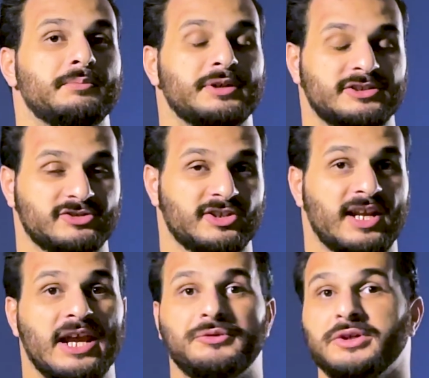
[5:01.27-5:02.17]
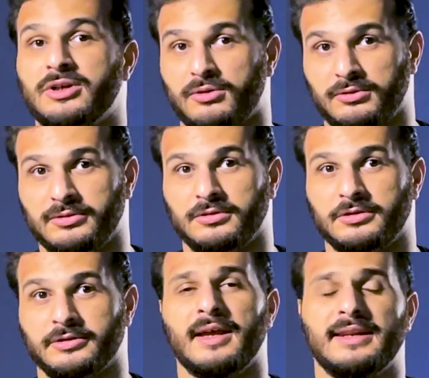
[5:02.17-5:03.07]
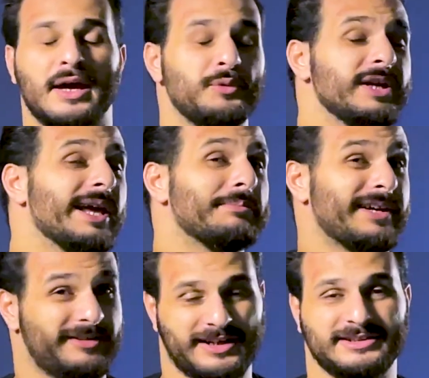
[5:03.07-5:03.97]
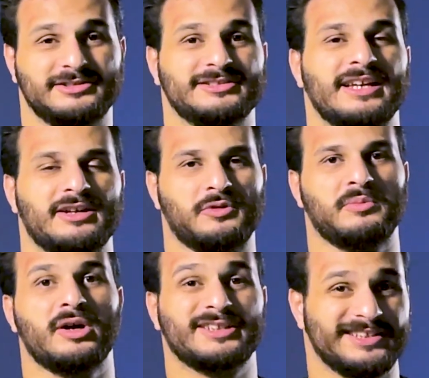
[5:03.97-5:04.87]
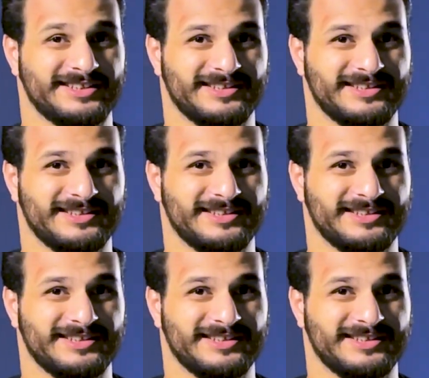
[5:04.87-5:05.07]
precision and recall. Now we can better understand our model,